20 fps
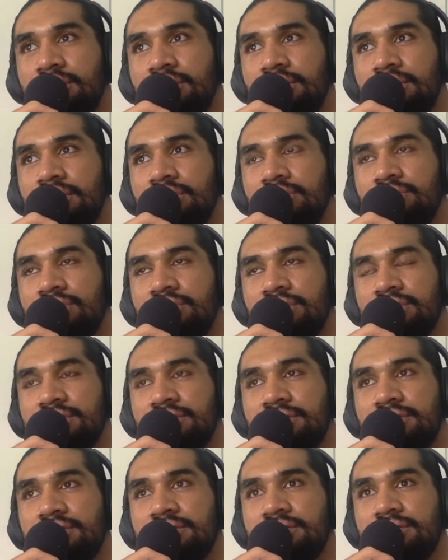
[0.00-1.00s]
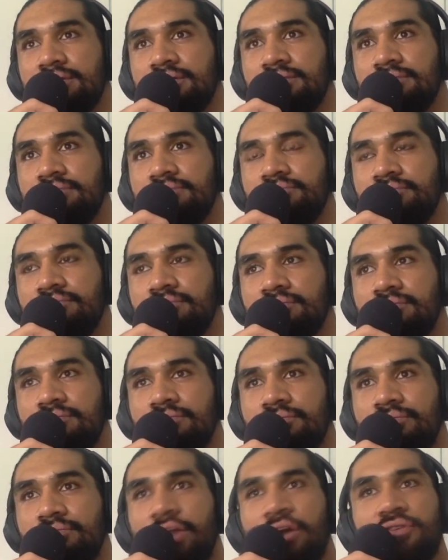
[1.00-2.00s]
I was
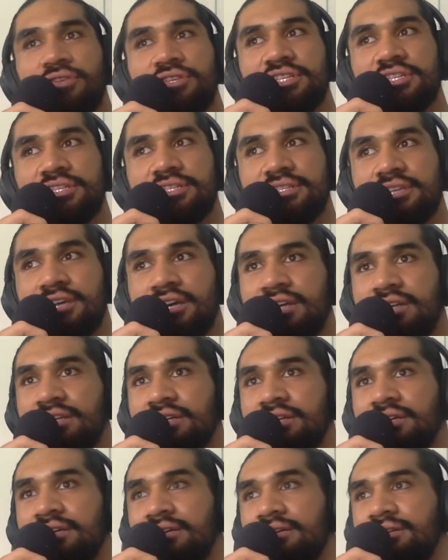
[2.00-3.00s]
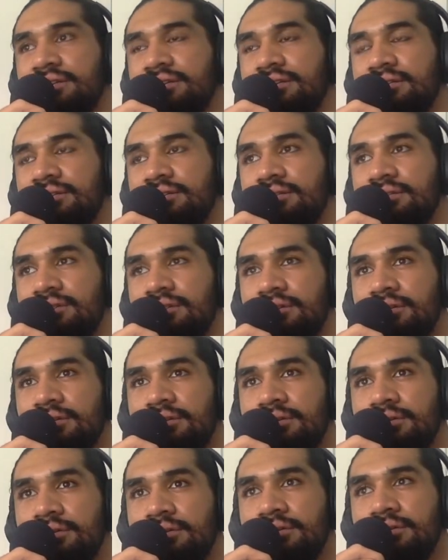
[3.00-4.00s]
just kind of,
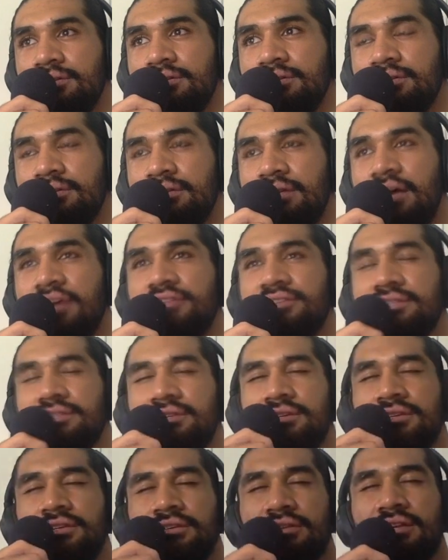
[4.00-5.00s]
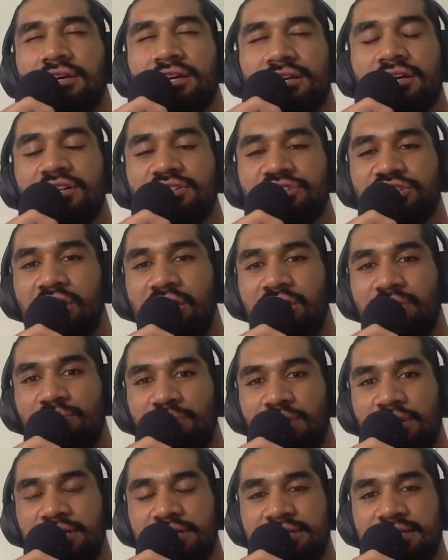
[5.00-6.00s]
I used to like try and
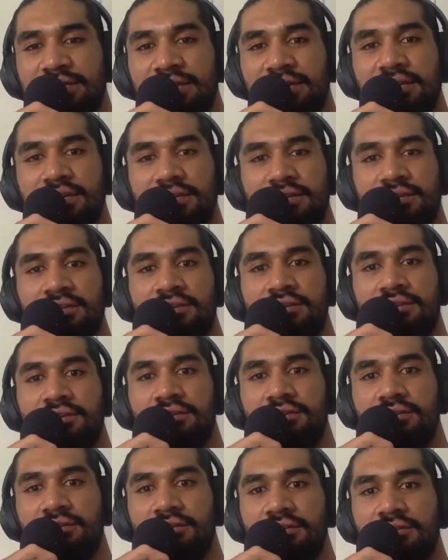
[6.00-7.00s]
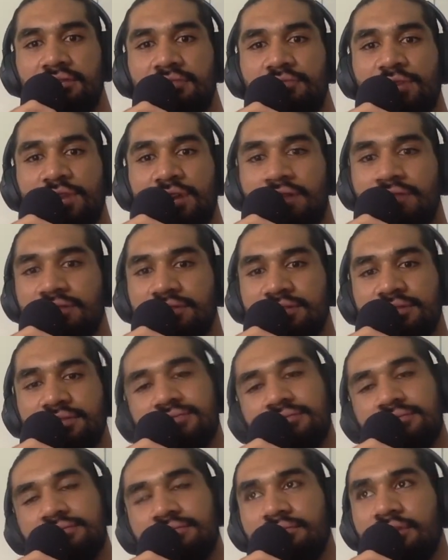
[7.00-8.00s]
meditate, and when I
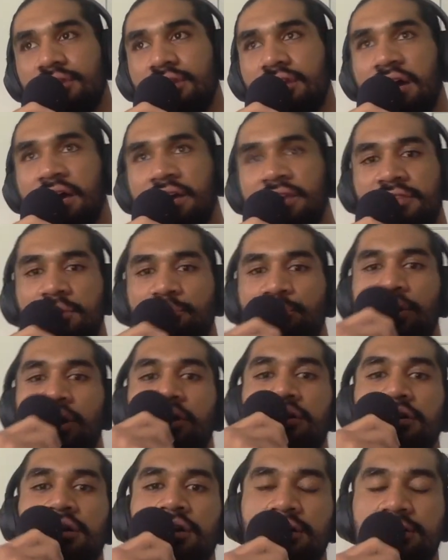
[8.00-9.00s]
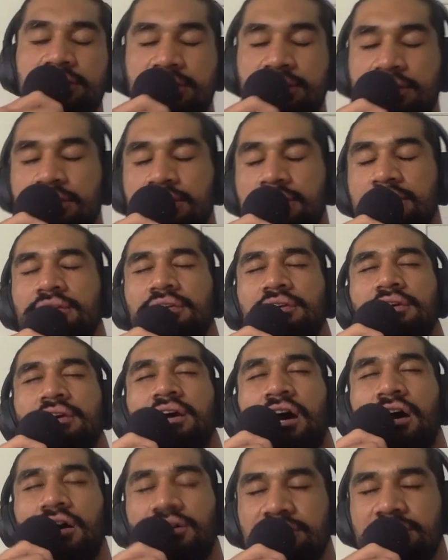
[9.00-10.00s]
was lying there paralyzed, and
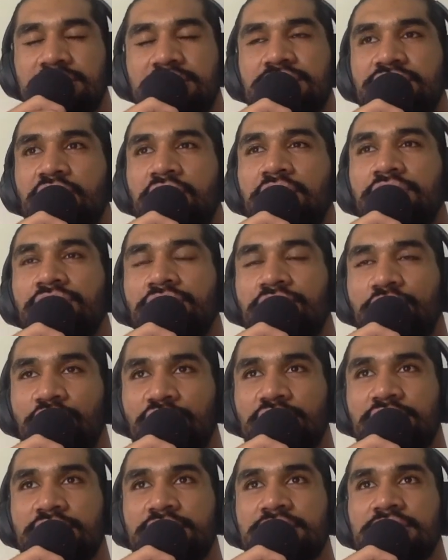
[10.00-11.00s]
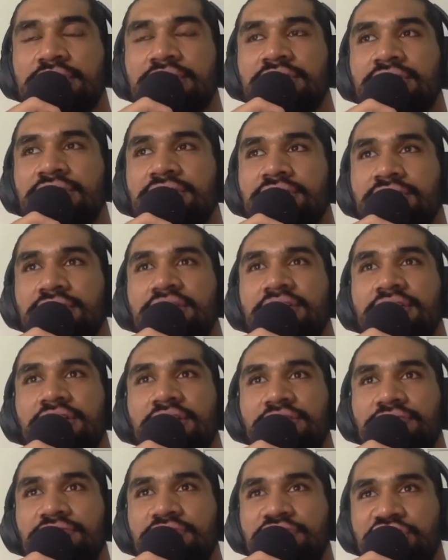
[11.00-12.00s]
I'll just try and focus and
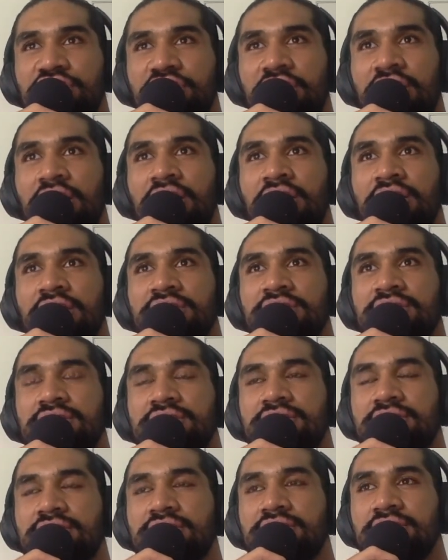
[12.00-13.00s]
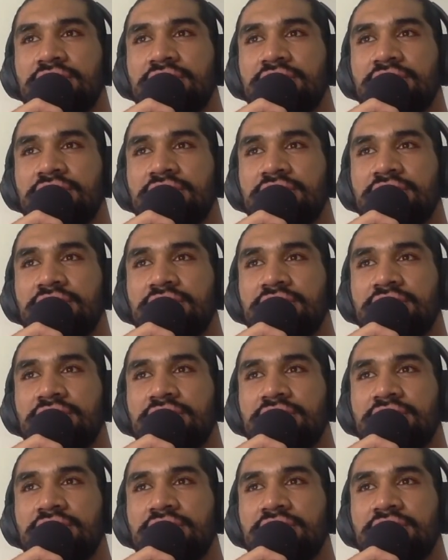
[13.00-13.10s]
like visualize